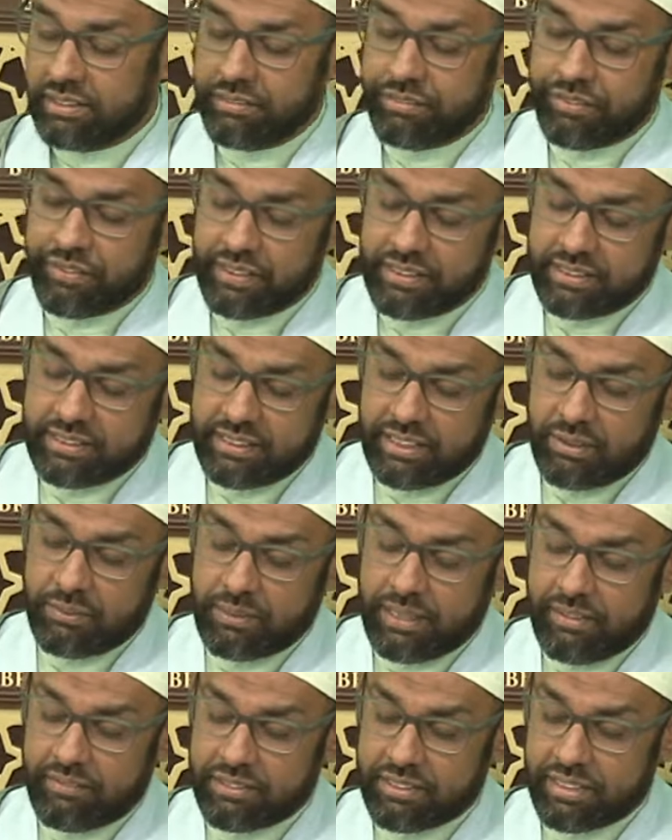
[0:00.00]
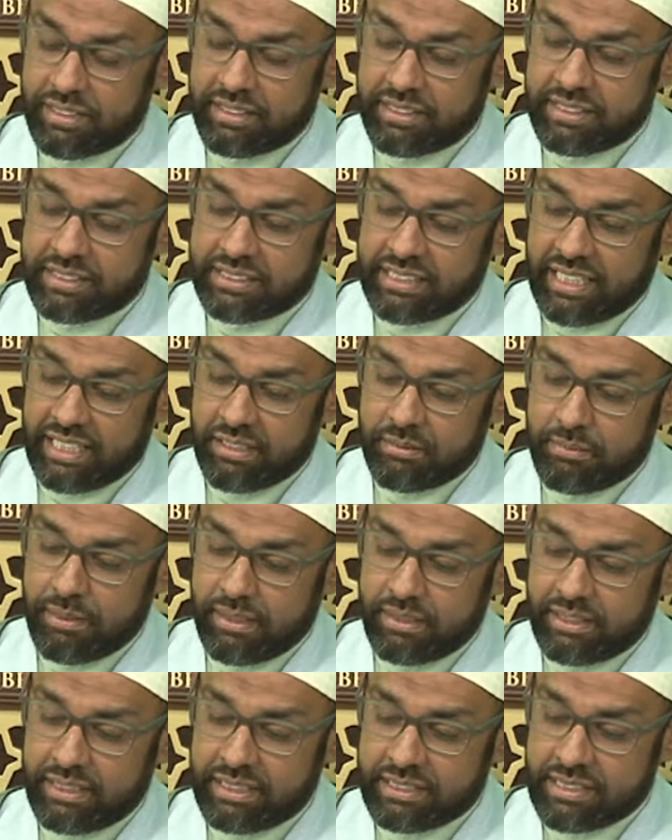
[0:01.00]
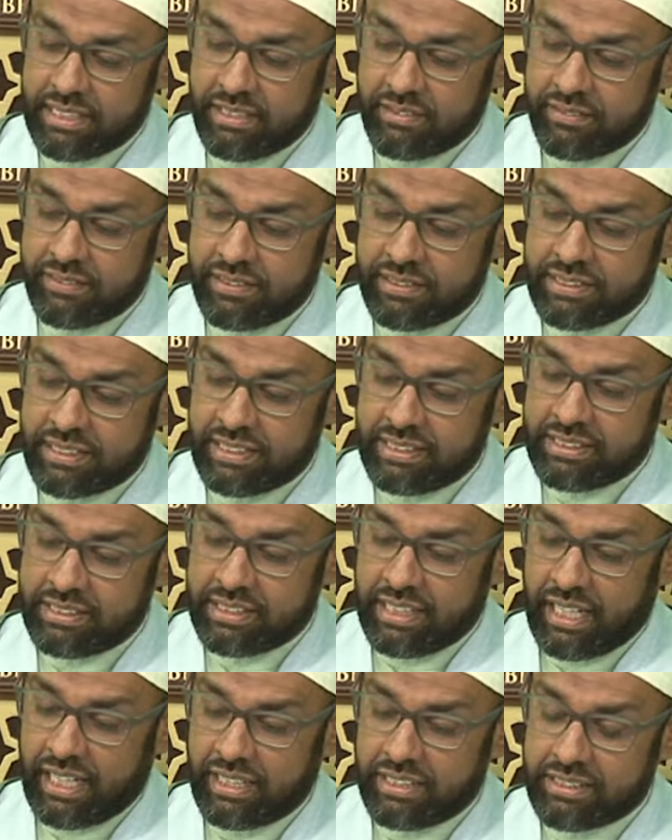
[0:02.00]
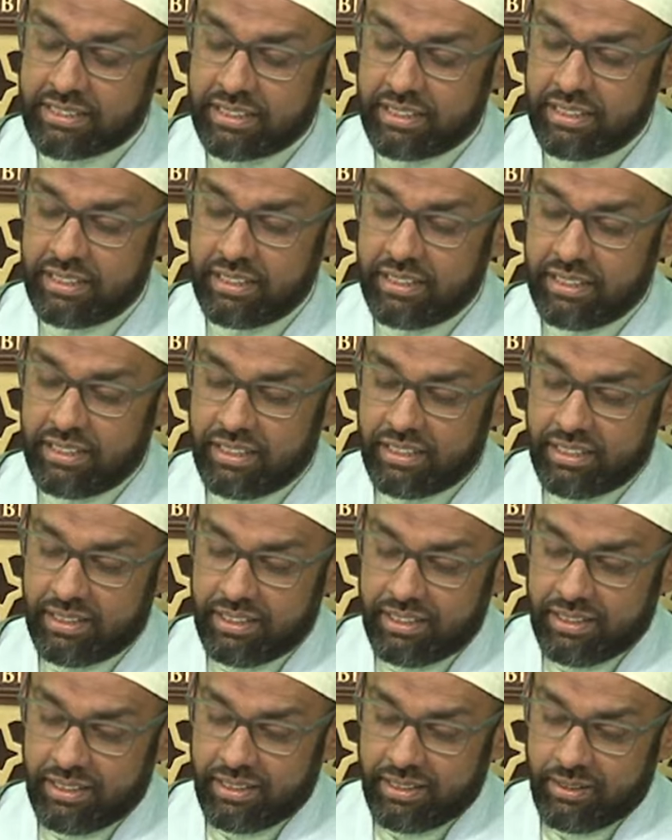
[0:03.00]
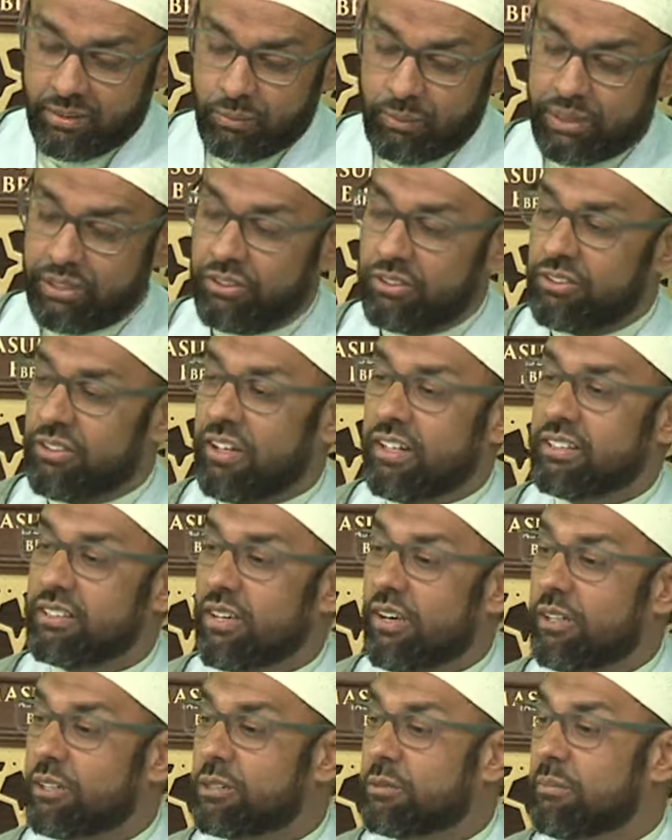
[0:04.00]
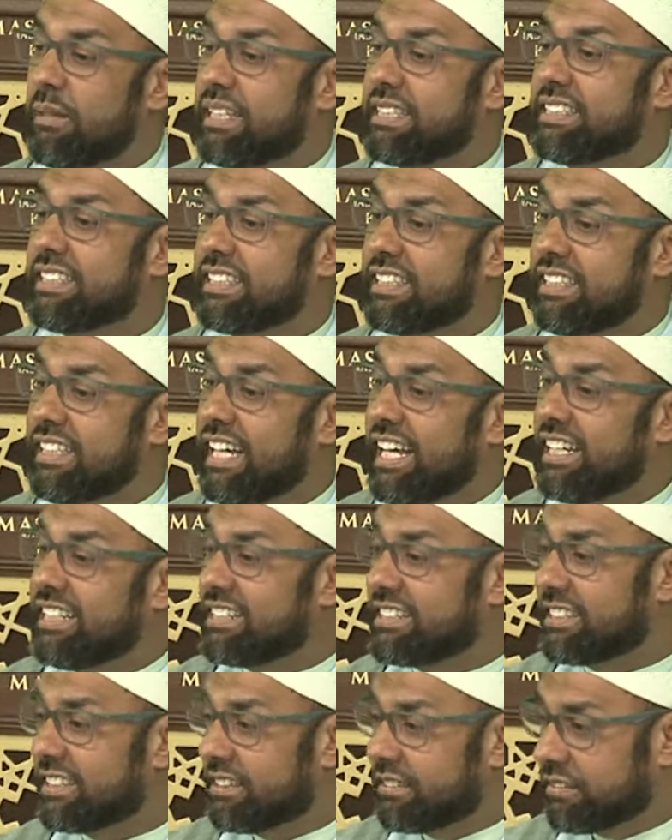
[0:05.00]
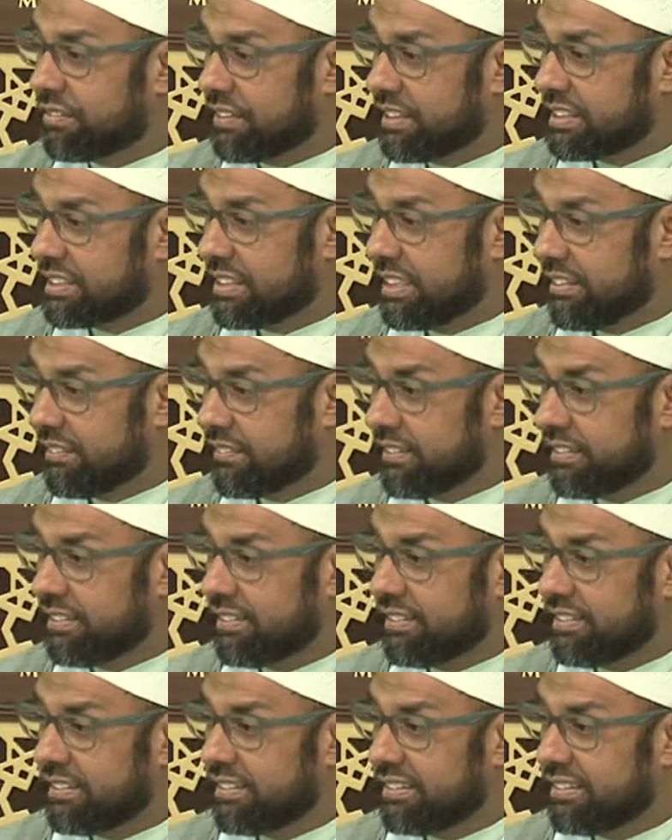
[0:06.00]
The first thing we have to understand about these levels is that we do not automatically enter the first level.